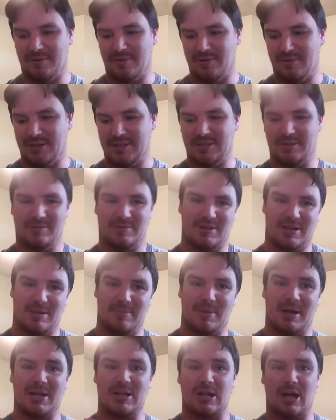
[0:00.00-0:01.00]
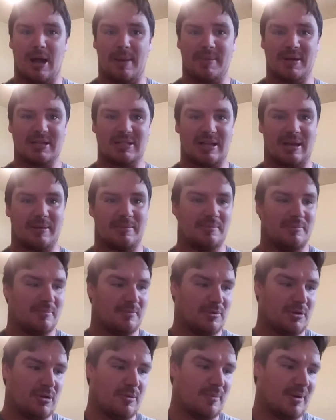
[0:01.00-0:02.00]
Which in my comics, I
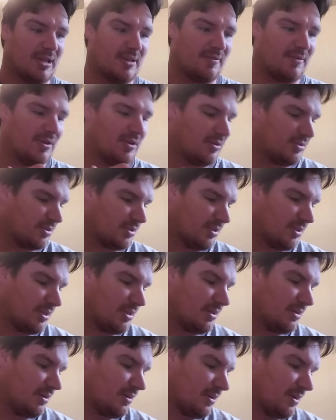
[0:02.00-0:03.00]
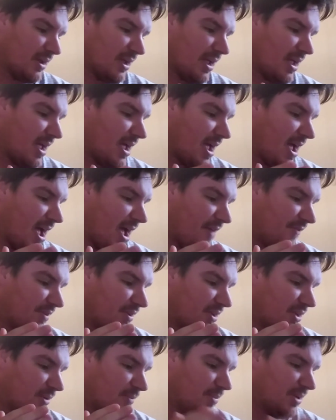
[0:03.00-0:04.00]
do believe you should have a
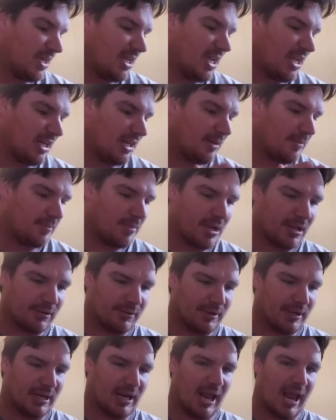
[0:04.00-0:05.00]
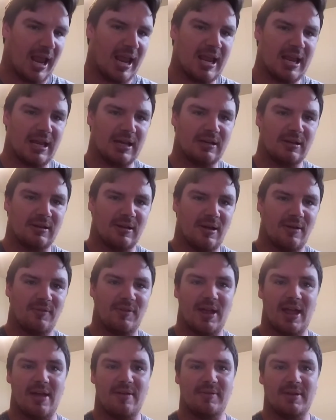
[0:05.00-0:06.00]
good beginning, middle, and end of
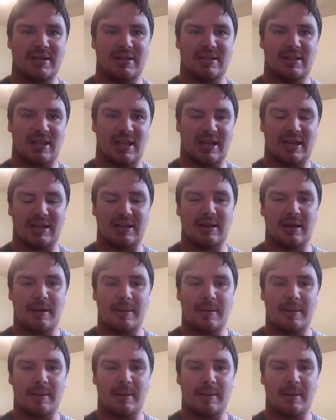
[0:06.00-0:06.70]
everything.